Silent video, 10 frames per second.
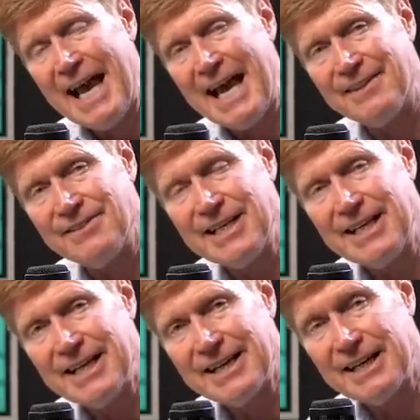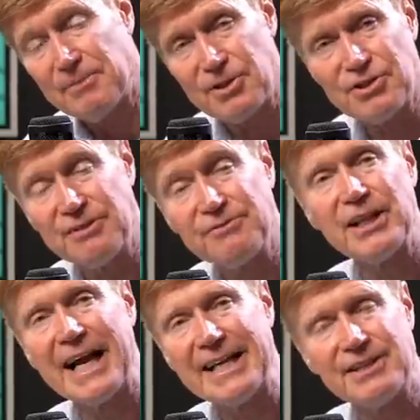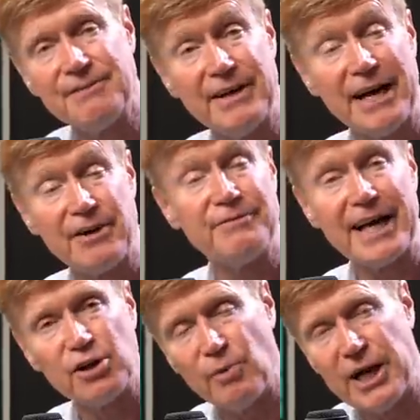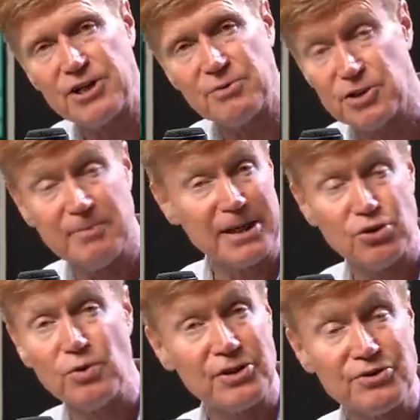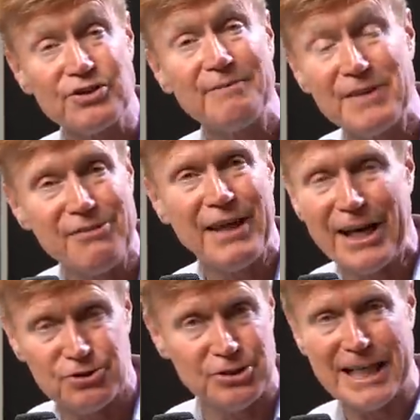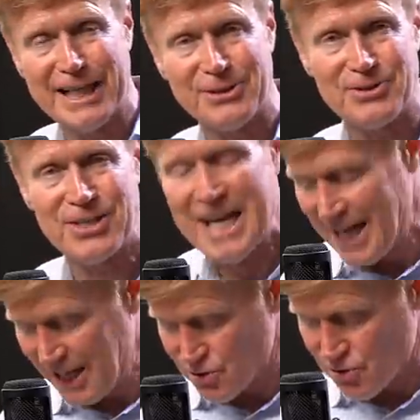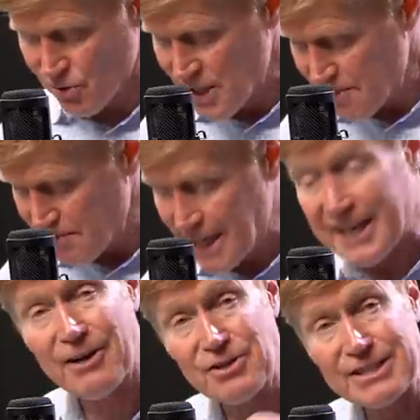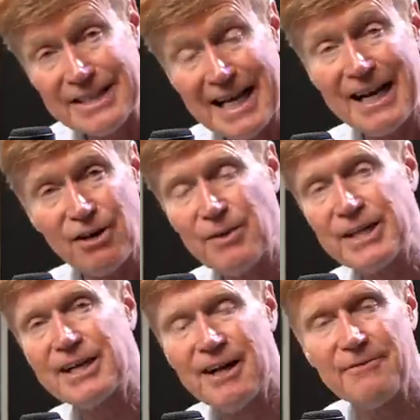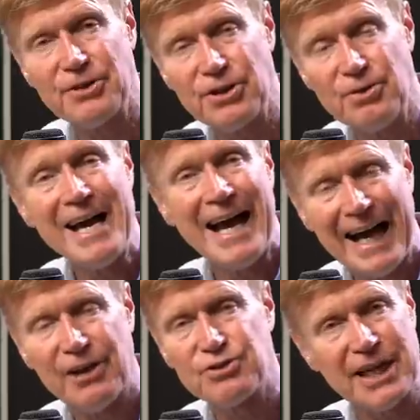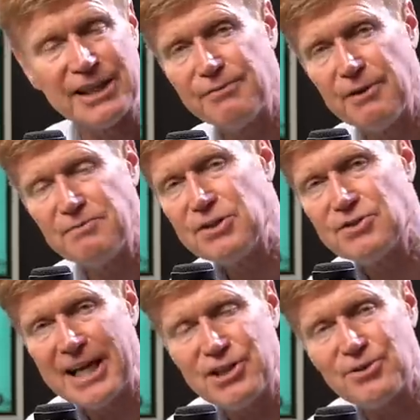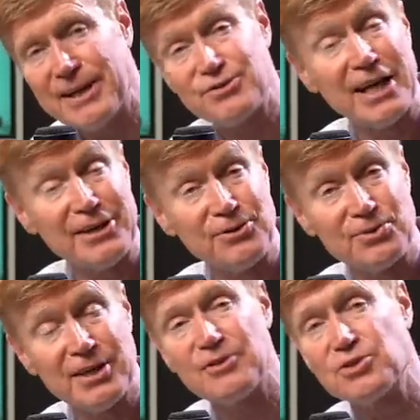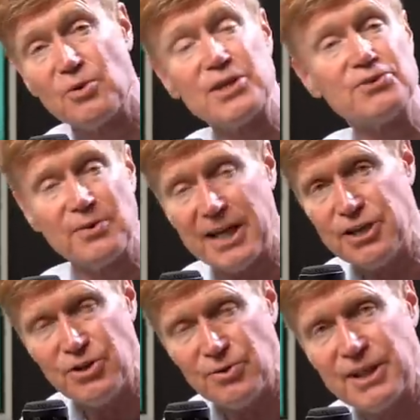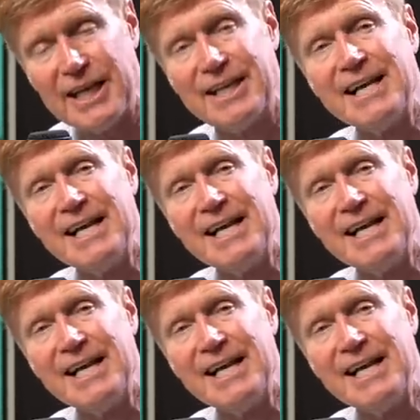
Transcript: and the emergency flight of air evacuation was about $270,000. And so Medicare is not going to cover you outside the 50 states or outside of those territories. So again, you can get